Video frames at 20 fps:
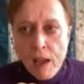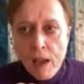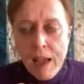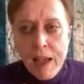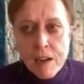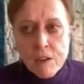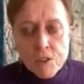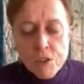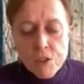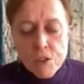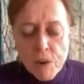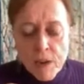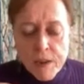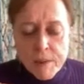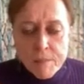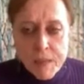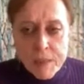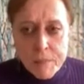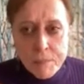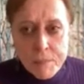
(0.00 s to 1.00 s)
how to
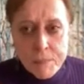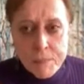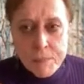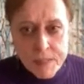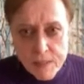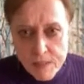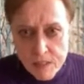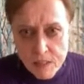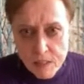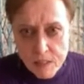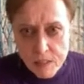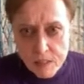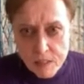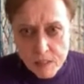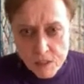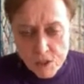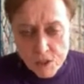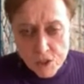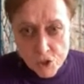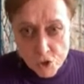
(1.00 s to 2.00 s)
write my
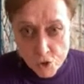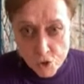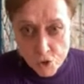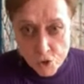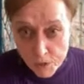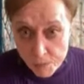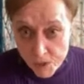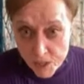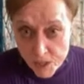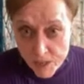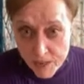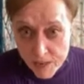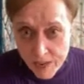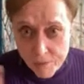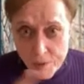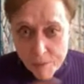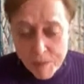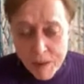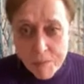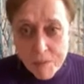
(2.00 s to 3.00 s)
business description. I
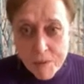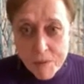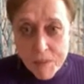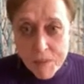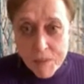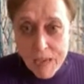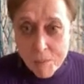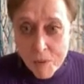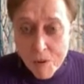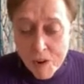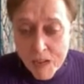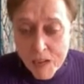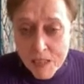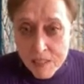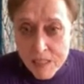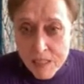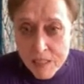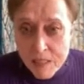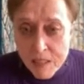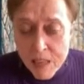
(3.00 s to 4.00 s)
remember that
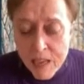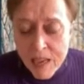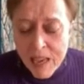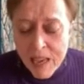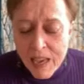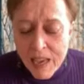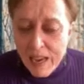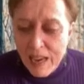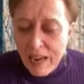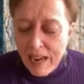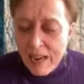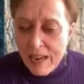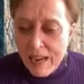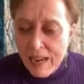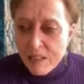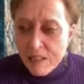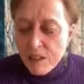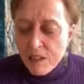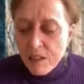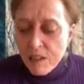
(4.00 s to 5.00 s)
process.
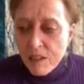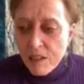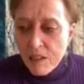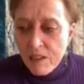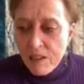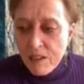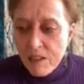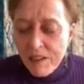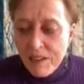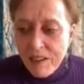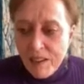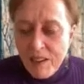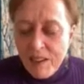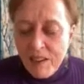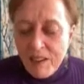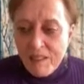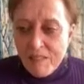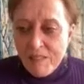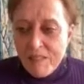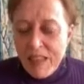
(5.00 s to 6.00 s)
And
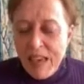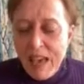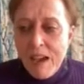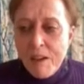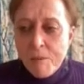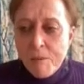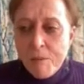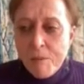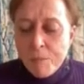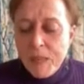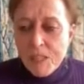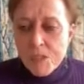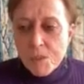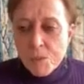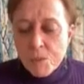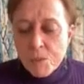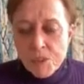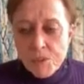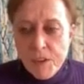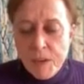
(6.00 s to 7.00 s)
that
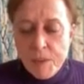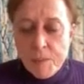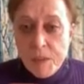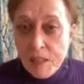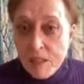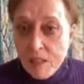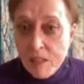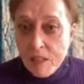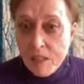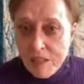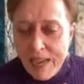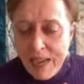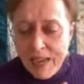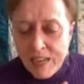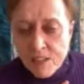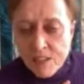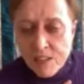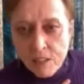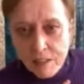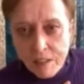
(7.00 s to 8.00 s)
piece was fun because I
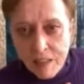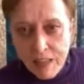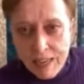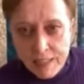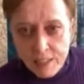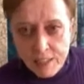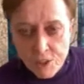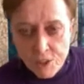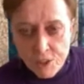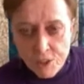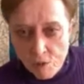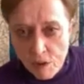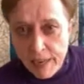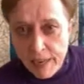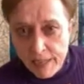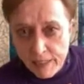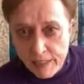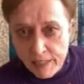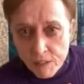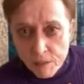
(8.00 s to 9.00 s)
actually like to
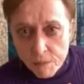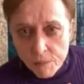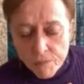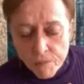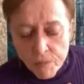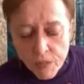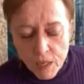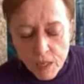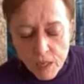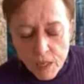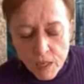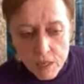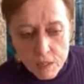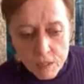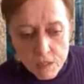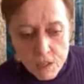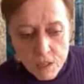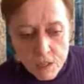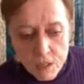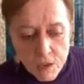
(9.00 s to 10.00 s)
write.
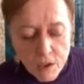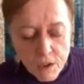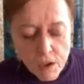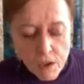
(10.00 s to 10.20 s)
And